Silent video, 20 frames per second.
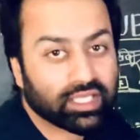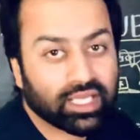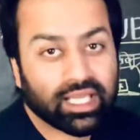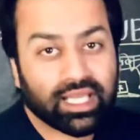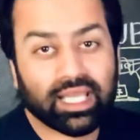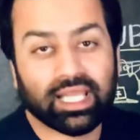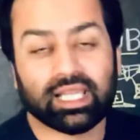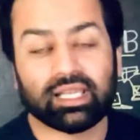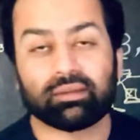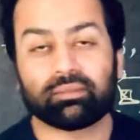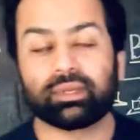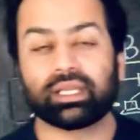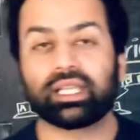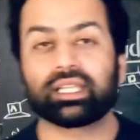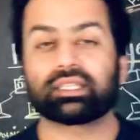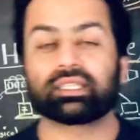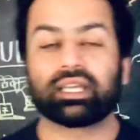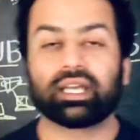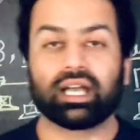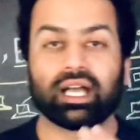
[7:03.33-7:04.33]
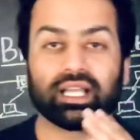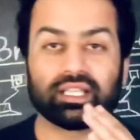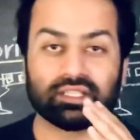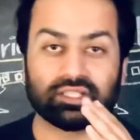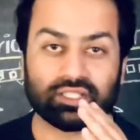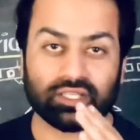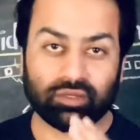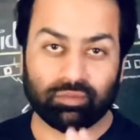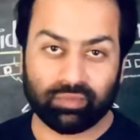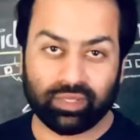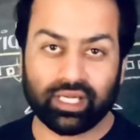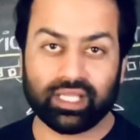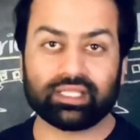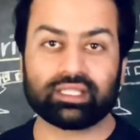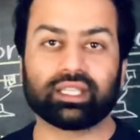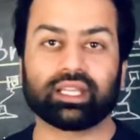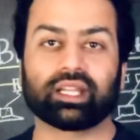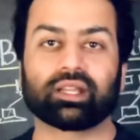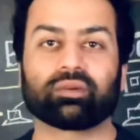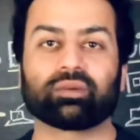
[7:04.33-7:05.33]
eliminate and terminate
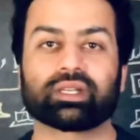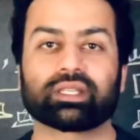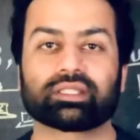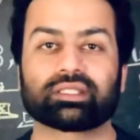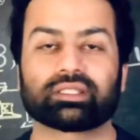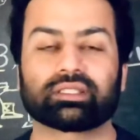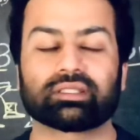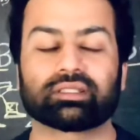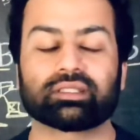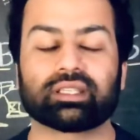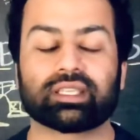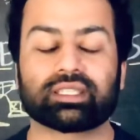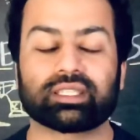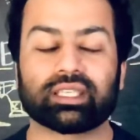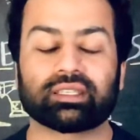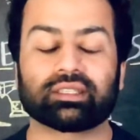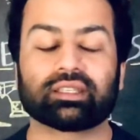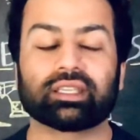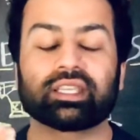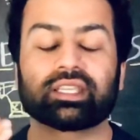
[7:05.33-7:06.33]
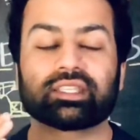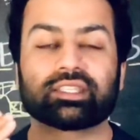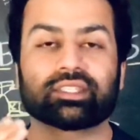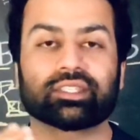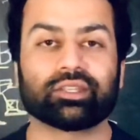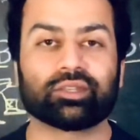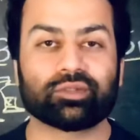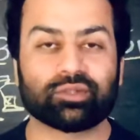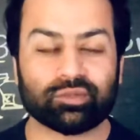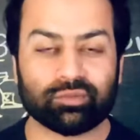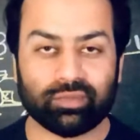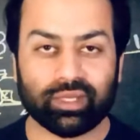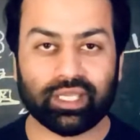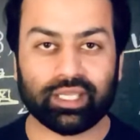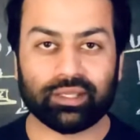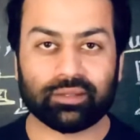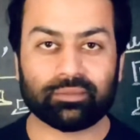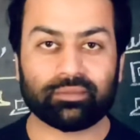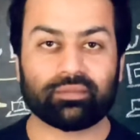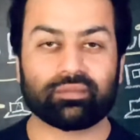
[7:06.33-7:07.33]
the request. They said, excuse
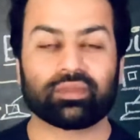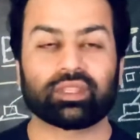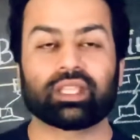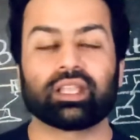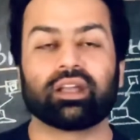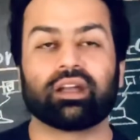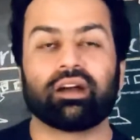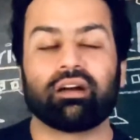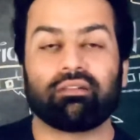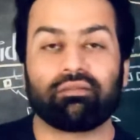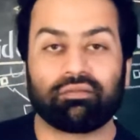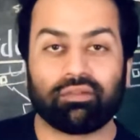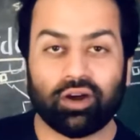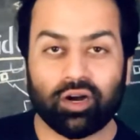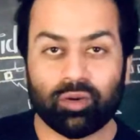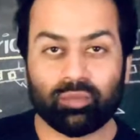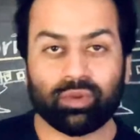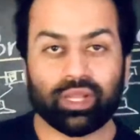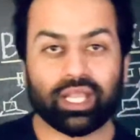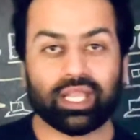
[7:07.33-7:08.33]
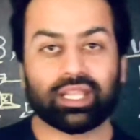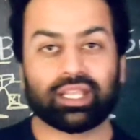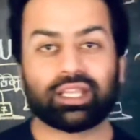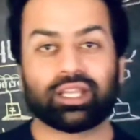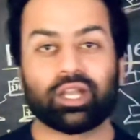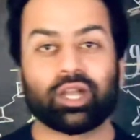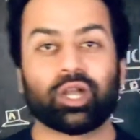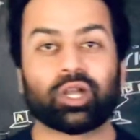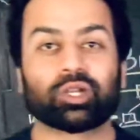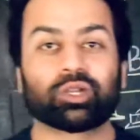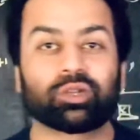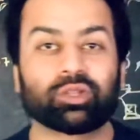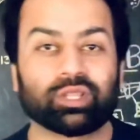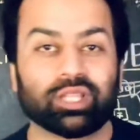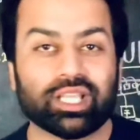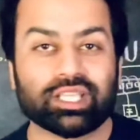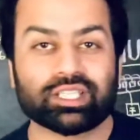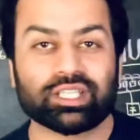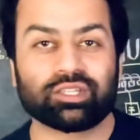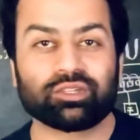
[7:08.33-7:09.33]
me, for me,
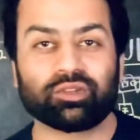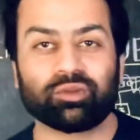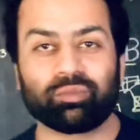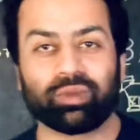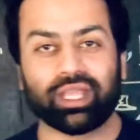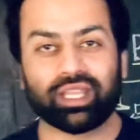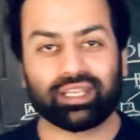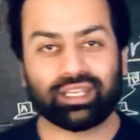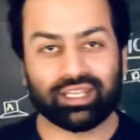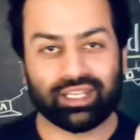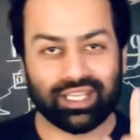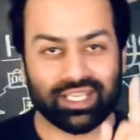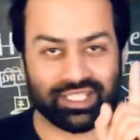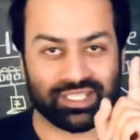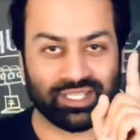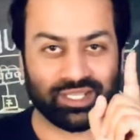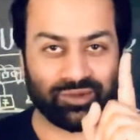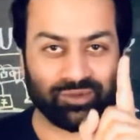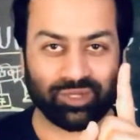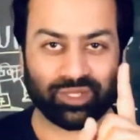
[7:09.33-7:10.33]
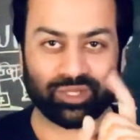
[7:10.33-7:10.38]
collision domain is equal to